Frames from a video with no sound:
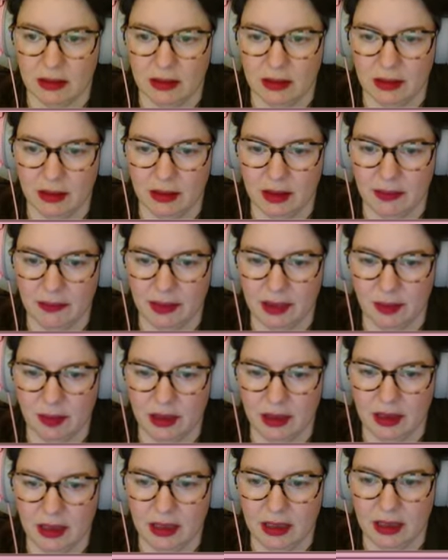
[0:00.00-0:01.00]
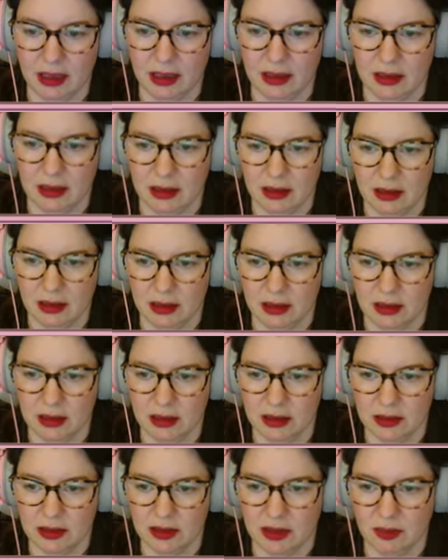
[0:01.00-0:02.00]
Happy with that.
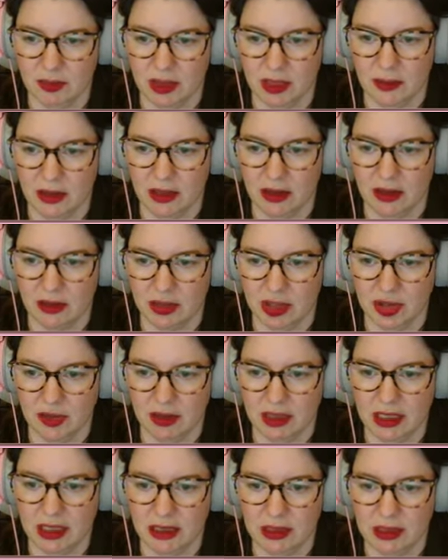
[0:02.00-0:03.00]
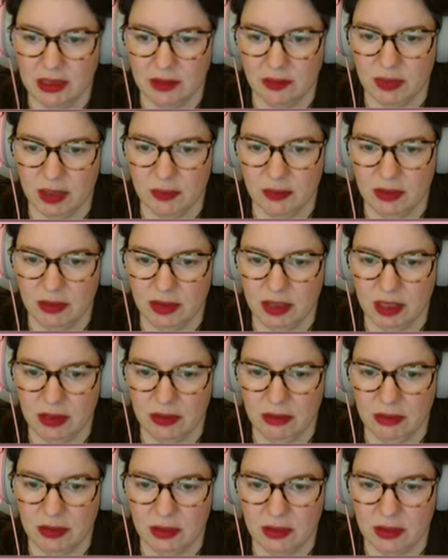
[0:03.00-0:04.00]
Some people have got trees, some people
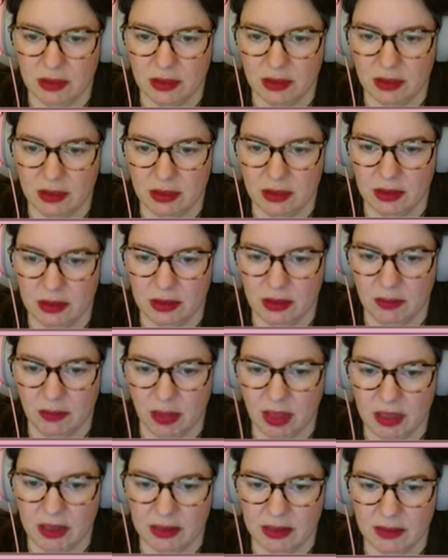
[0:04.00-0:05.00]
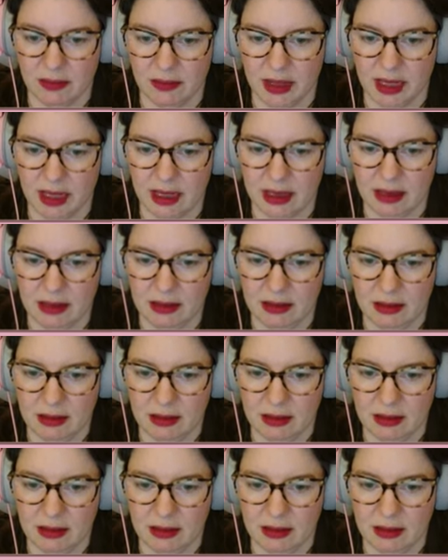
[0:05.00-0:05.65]
don't. But it doesn't matter.